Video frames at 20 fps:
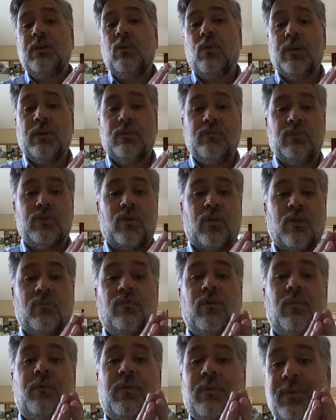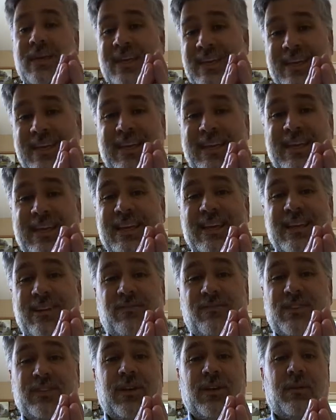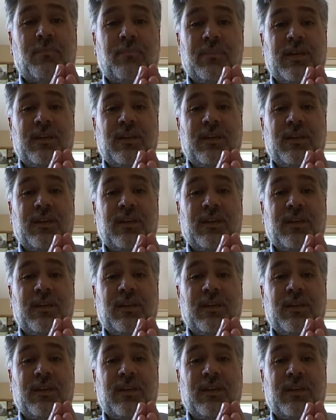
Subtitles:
where you start from the beginning of some